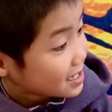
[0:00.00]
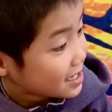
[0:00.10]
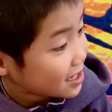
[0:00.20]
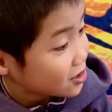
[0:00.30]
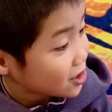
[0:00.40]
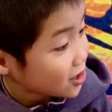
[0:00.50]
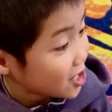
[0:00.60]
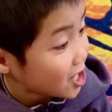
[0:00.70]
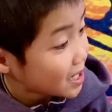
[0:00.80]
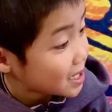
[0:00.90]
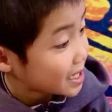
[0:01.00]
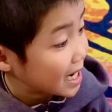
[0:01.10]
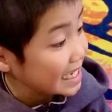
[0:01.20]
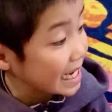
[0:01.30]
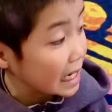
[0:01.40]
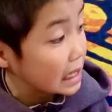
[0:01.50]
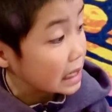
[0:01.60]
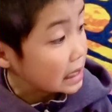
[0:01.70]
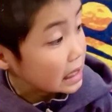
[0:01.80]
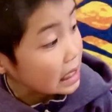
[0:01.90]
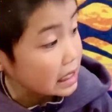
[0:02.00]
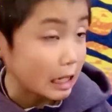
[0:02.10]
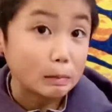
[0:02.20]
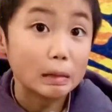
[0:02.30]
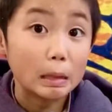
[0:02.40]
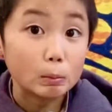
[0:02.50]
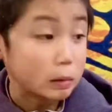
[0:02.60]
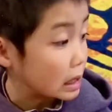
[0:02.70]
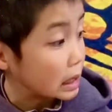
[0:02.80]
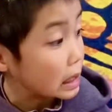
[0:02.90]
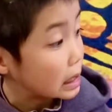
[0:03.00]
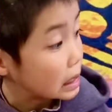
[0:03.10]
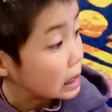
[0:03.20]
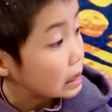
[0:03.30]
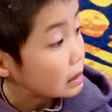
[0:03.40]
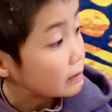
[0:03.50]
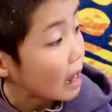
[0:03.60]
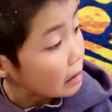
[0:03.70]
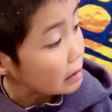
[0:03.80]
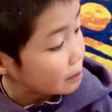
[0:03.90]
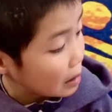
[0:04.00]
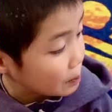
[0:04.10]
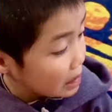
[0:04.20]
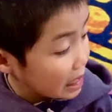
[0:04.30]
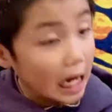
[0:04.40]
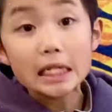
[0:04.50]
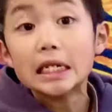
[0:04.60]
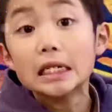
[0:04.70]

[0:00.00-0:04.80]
The crew holds on tight. It's a bumpy, very bumpy ride.